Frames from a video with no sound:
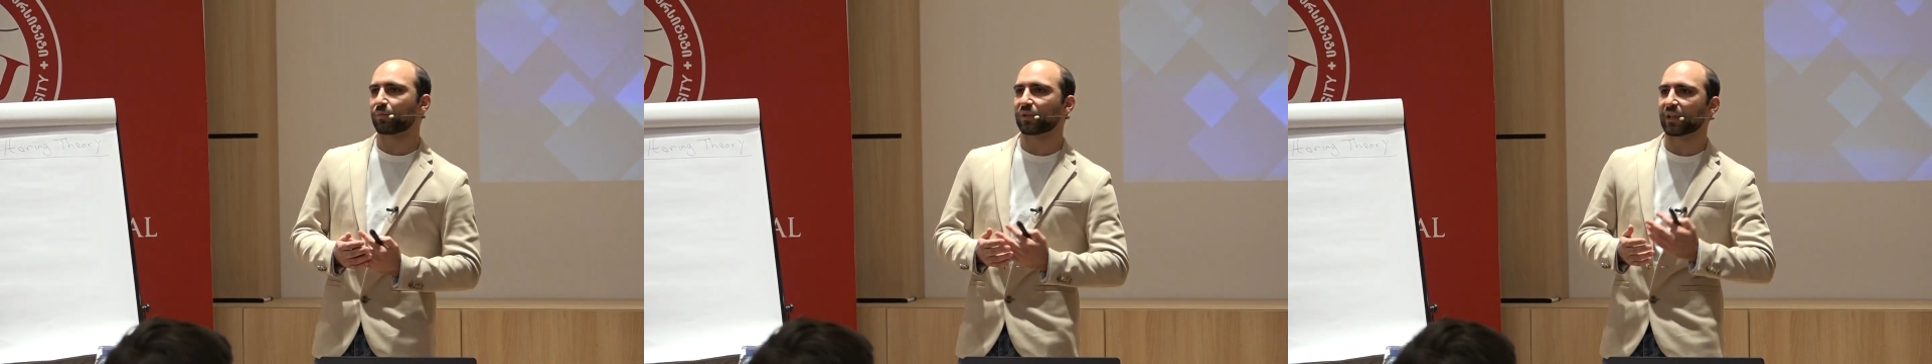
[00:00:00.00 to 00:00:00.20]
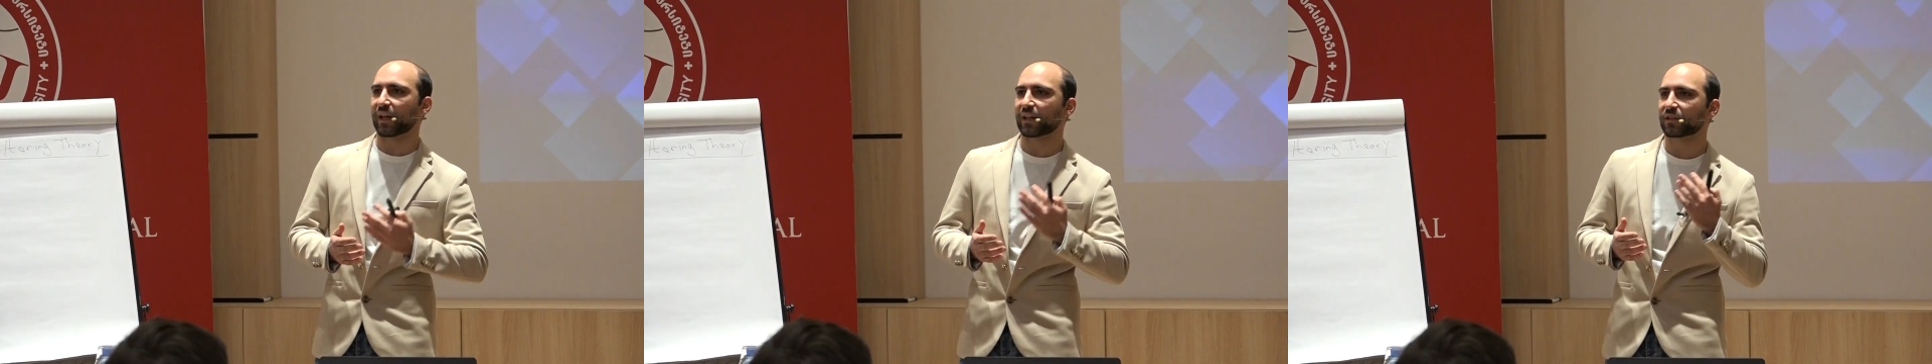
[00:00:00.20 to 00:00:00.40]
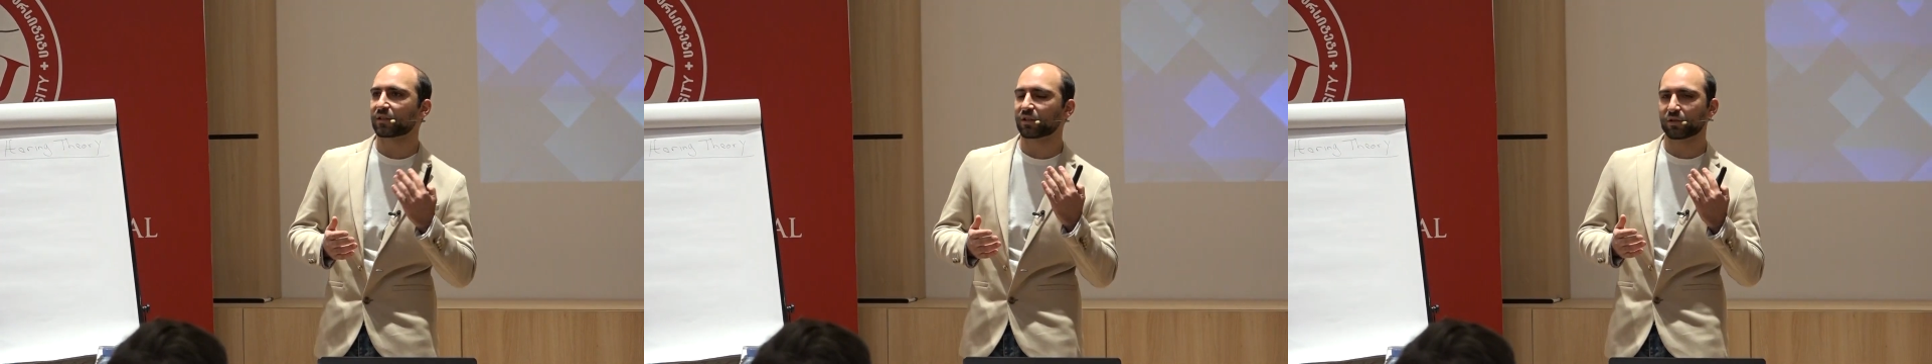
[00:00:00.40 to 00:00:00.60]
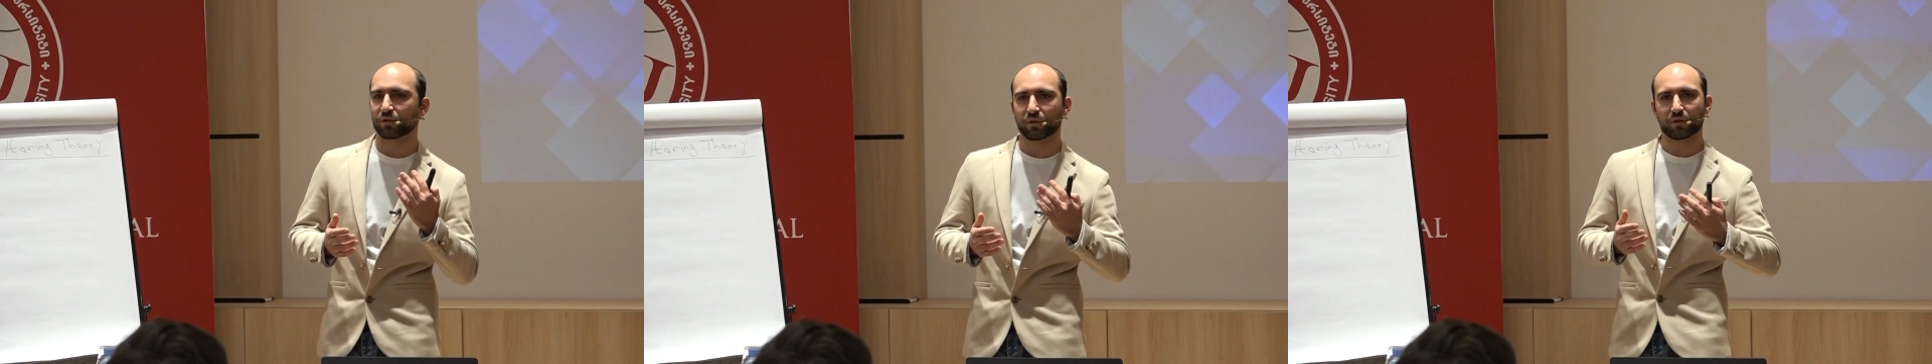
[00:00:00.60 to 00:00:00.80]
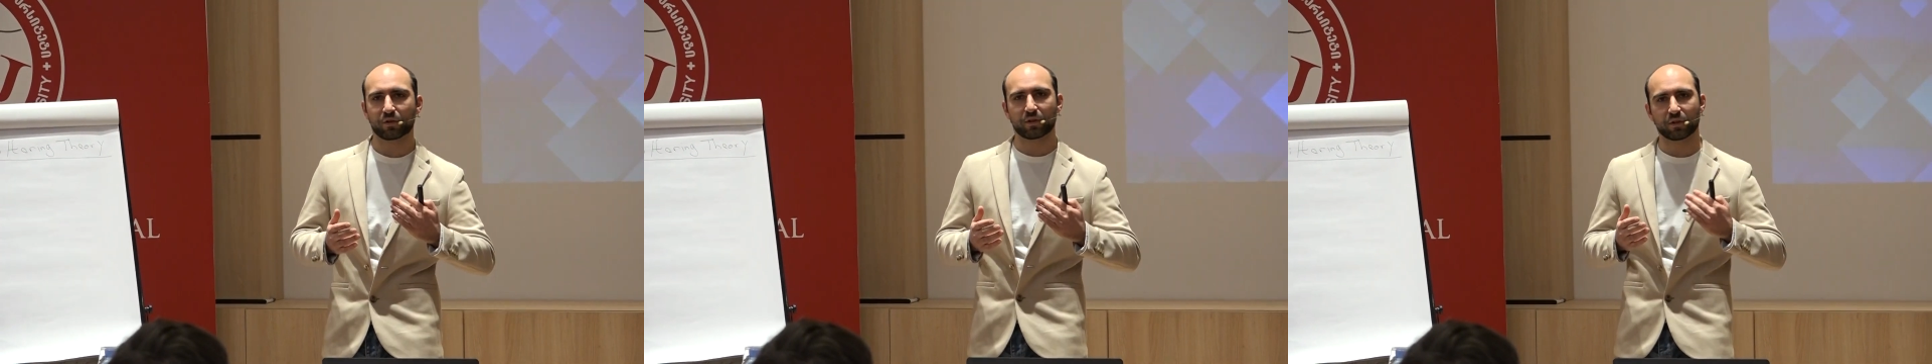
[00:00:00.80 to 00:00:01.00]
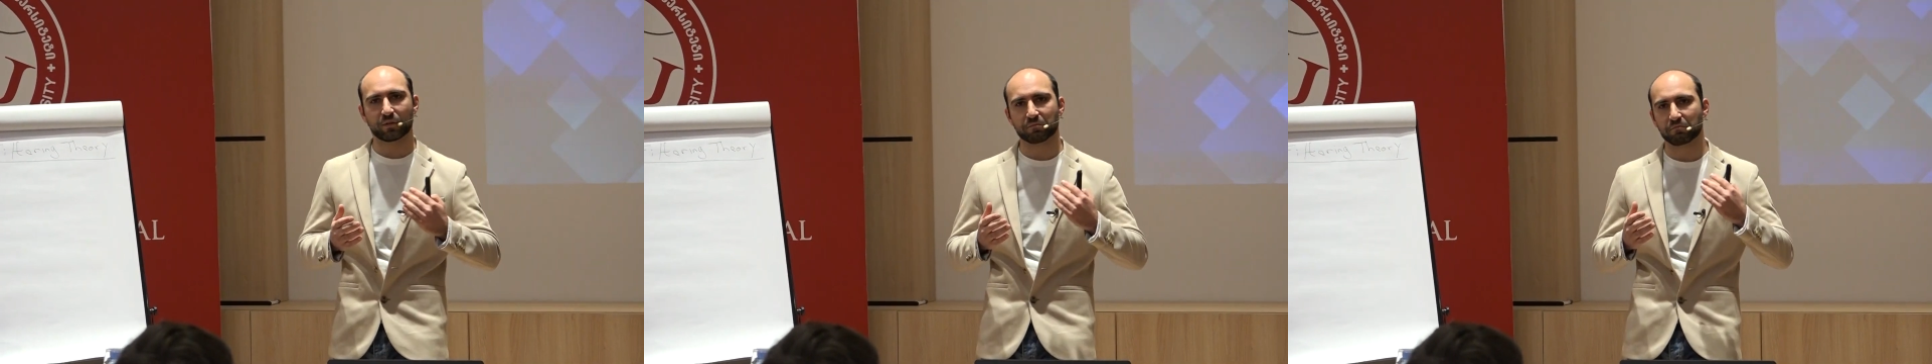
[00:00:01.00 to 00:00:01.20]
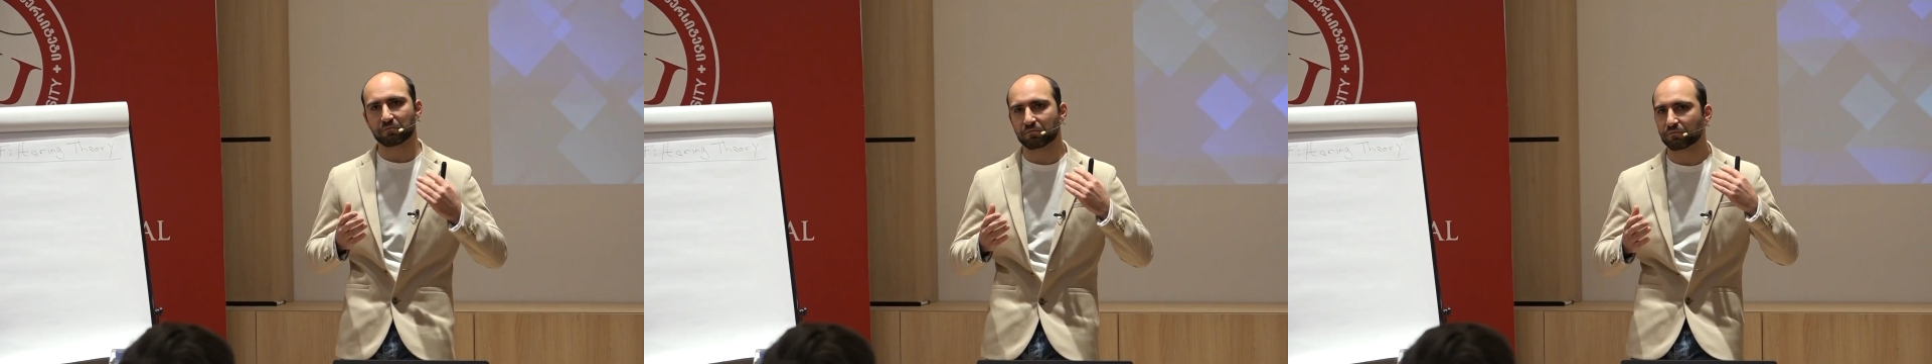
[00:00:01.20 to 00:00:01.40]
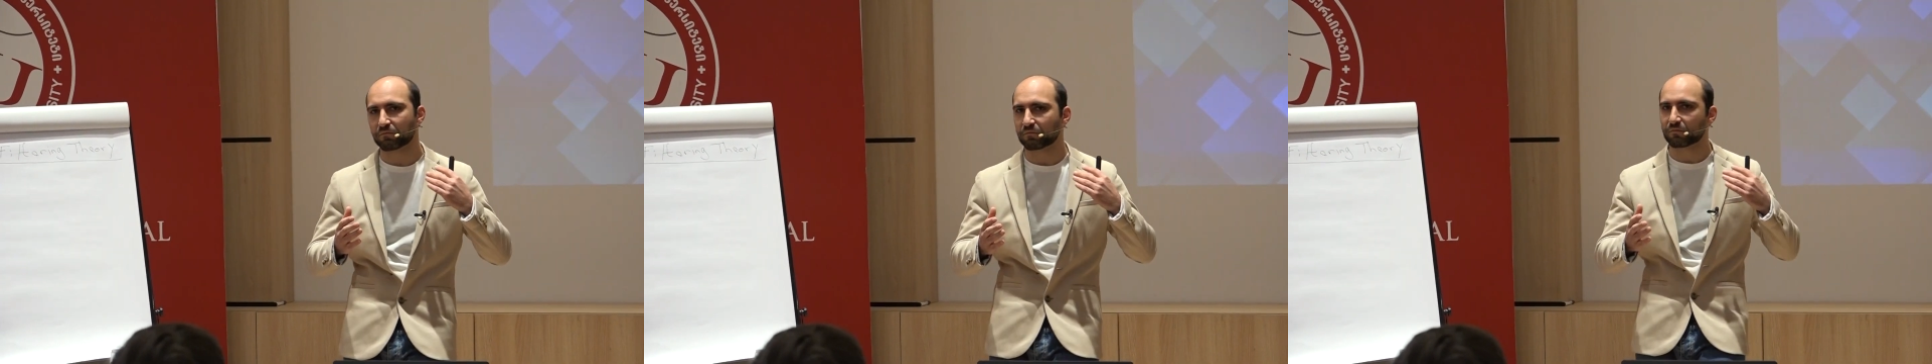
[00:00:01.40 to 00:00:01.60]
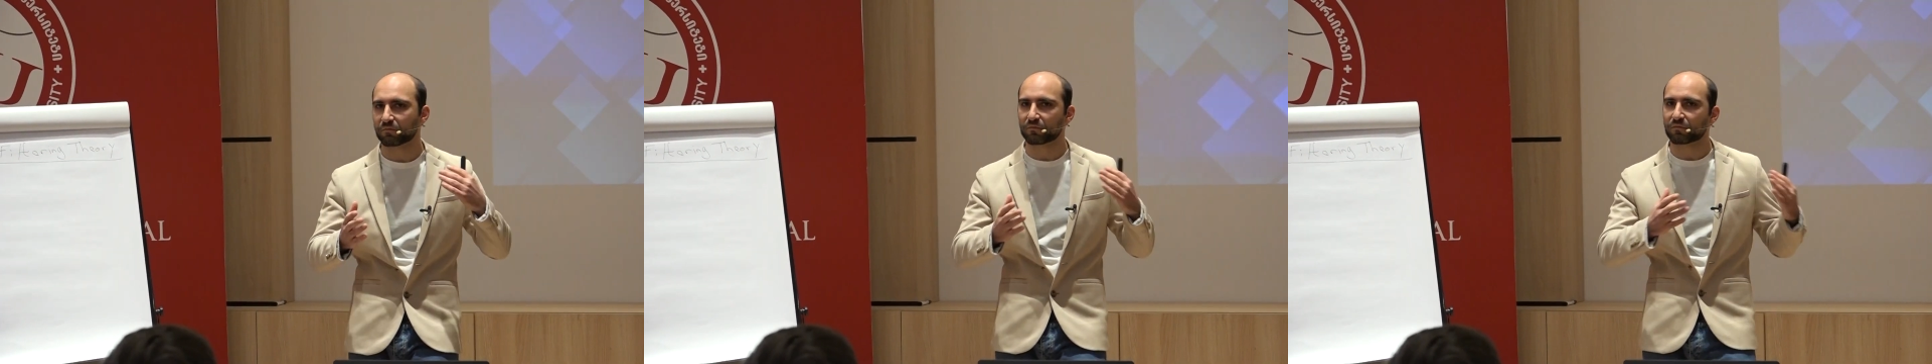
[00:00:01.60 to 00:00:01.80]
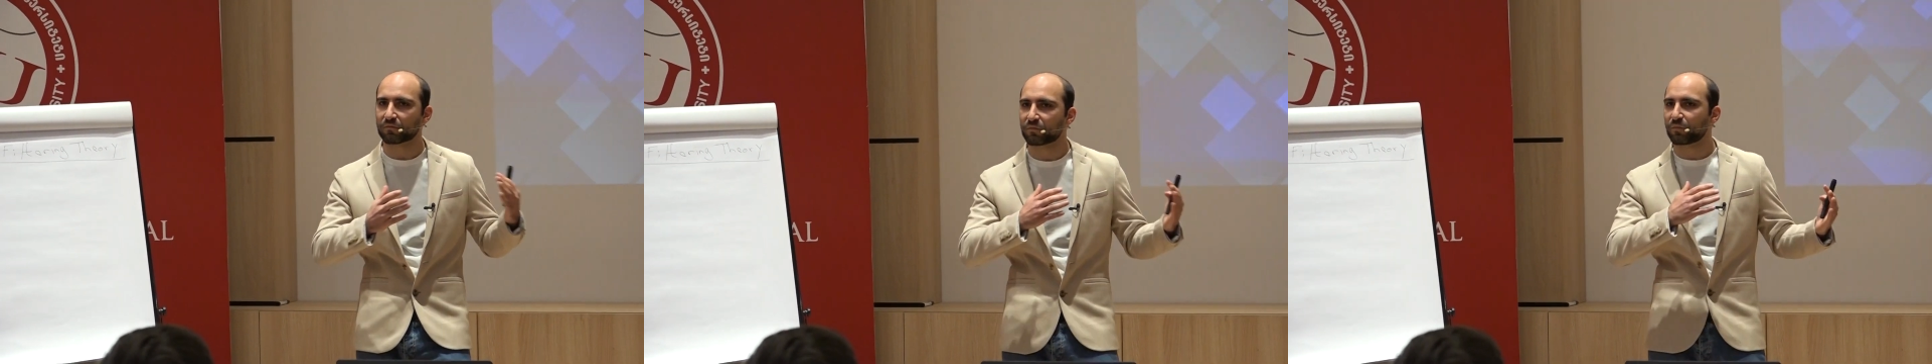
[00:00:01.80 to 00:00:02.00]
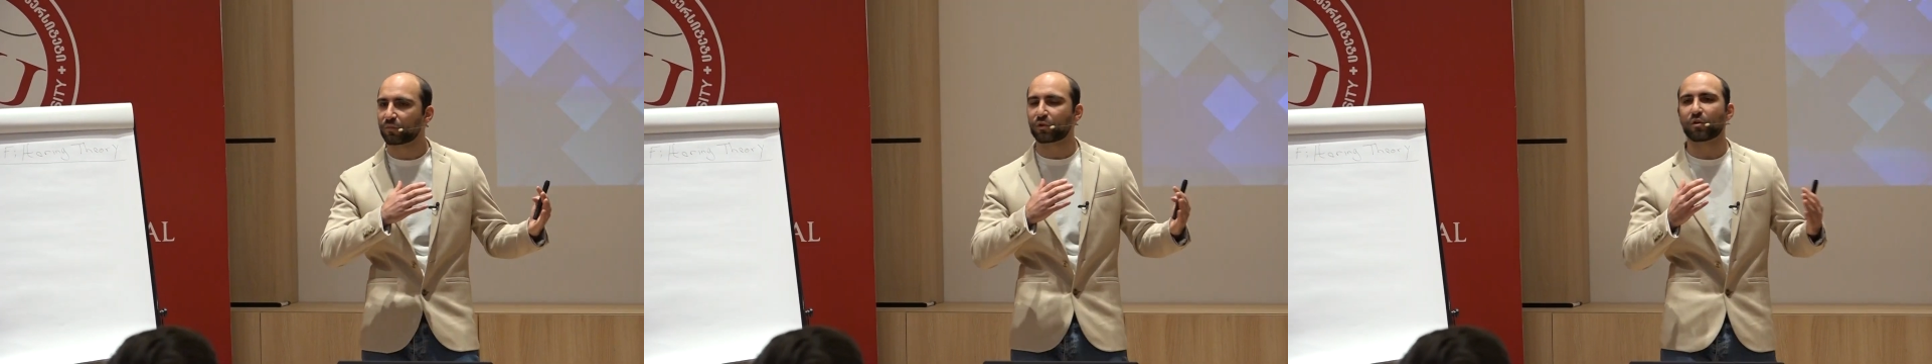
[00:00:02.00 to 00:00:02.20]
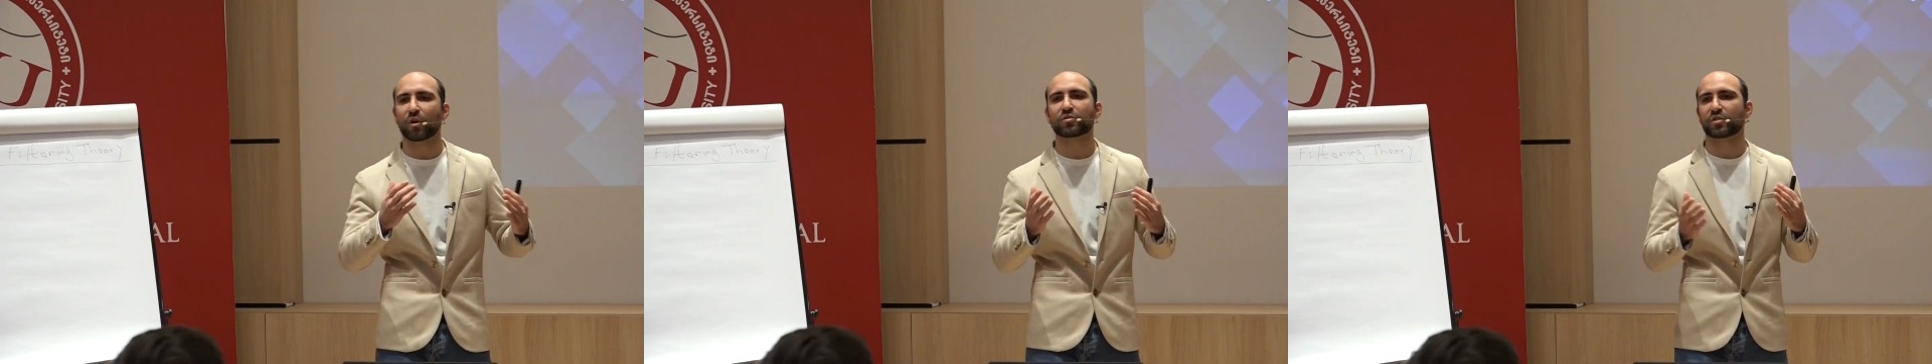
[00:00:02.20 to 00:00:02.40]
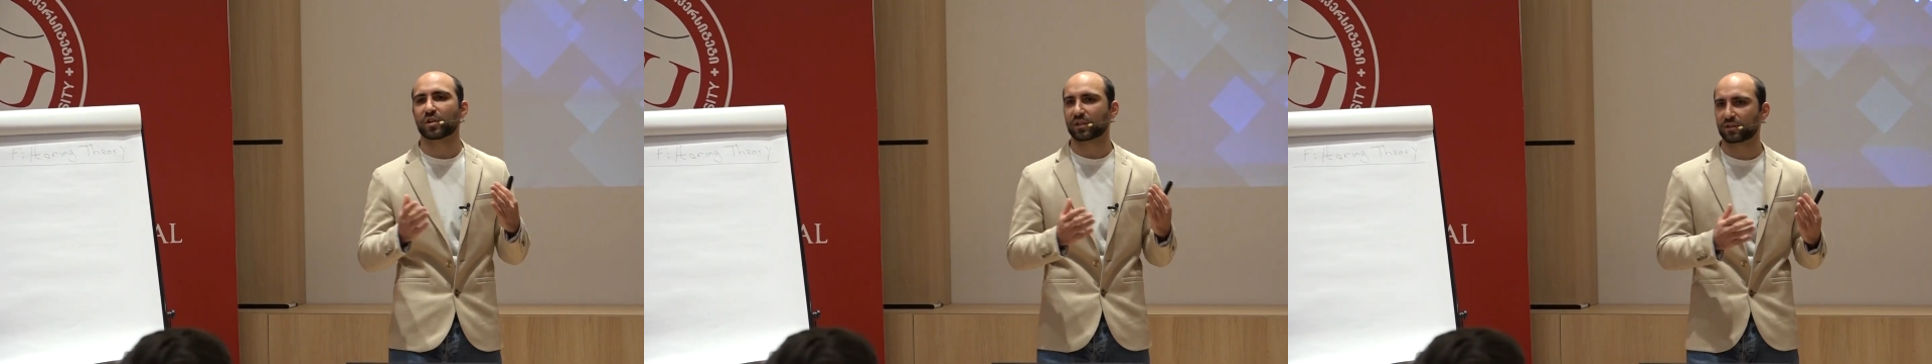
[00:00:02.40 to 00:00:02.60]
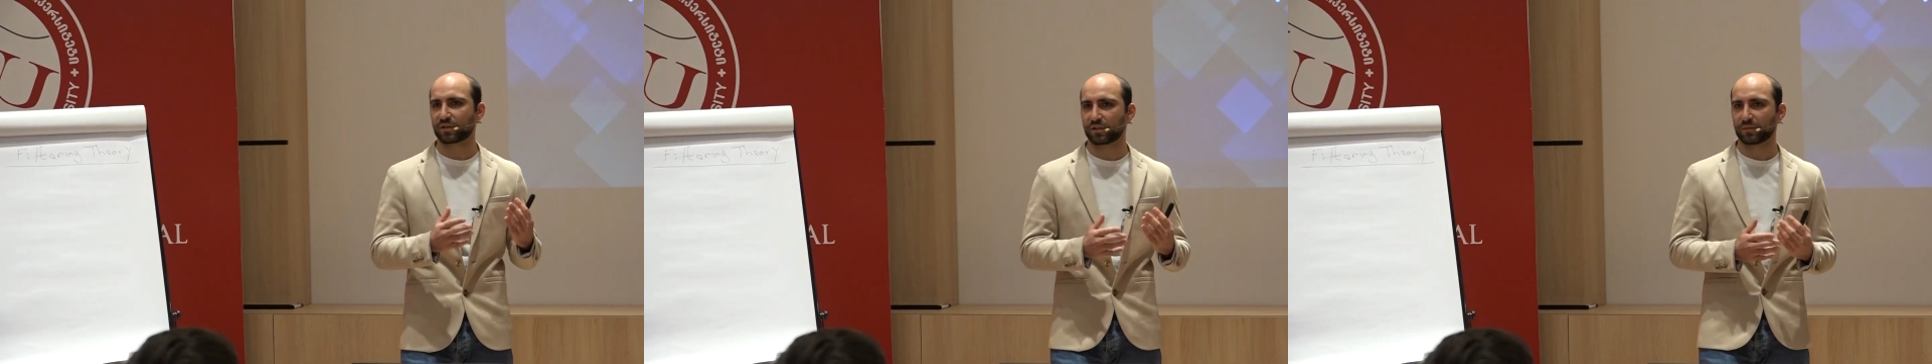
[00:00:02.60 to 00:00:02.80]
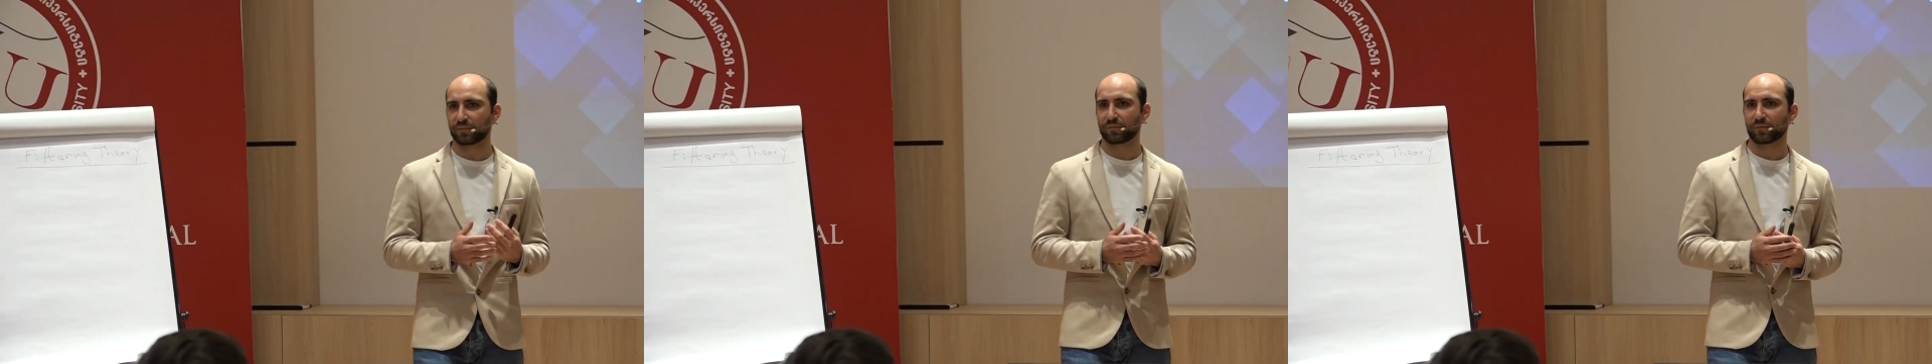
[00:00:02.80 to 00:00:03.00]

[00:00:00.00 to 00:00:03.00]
planned your project,